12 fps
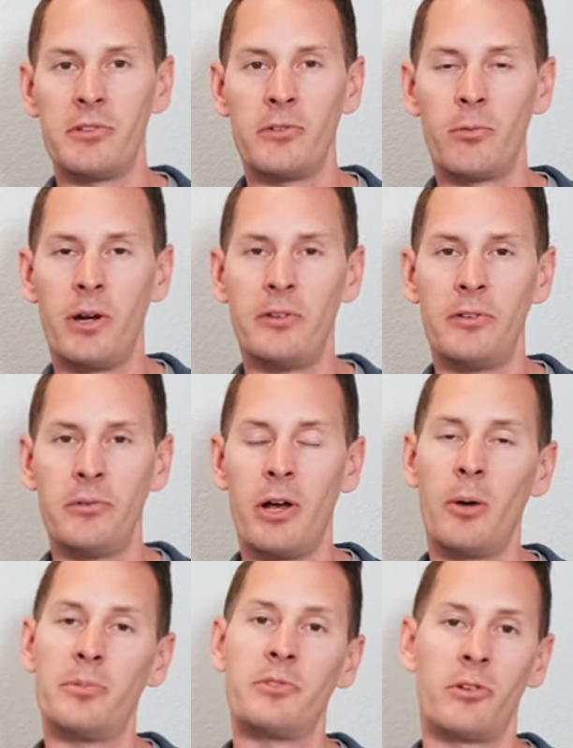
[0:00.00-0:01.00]
as a way to
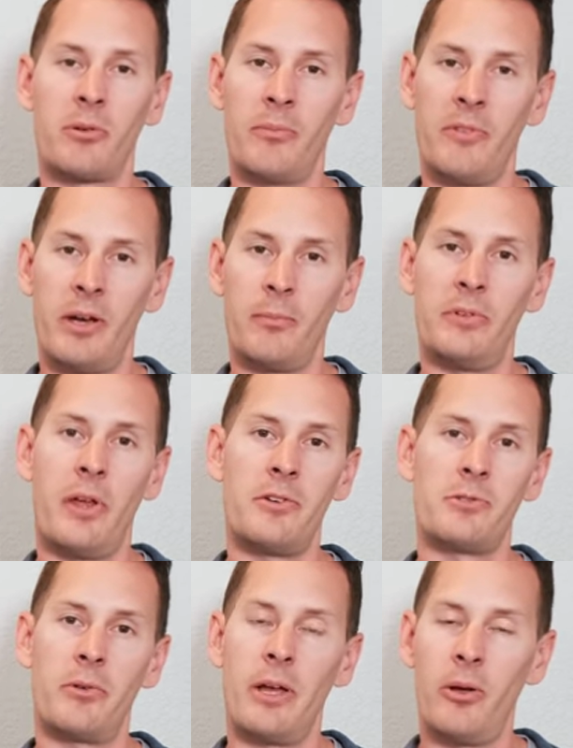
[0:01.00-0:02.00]
help circumvent
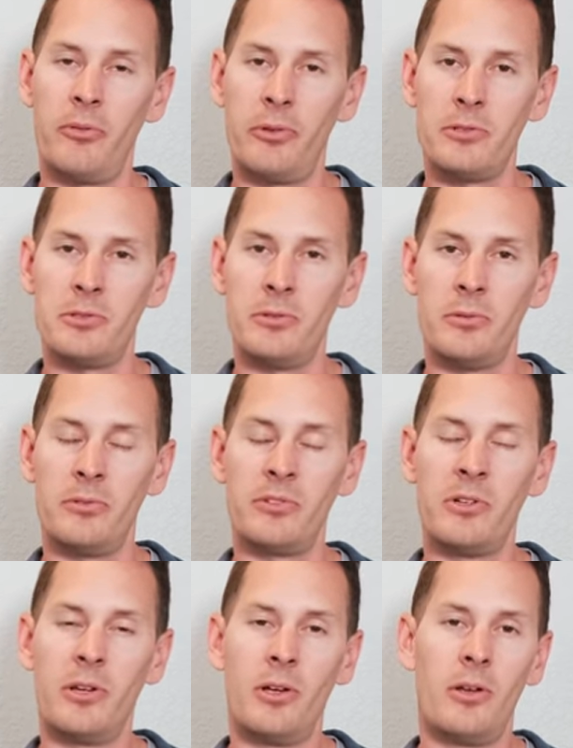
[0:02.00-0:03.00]
potential health issues